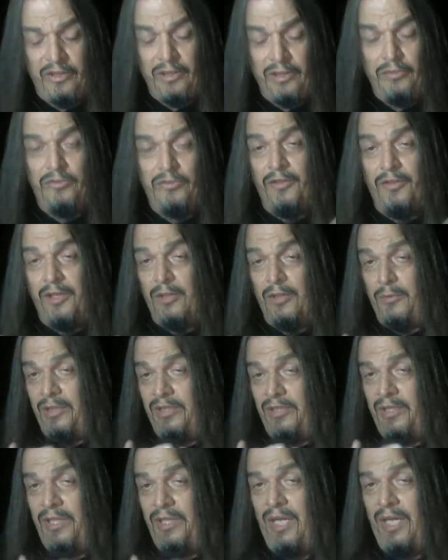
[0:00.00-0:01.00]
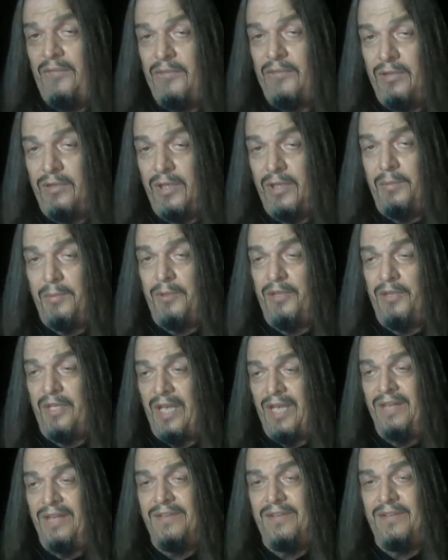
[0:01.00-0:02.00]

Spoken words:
I used to think that we did have telepathy and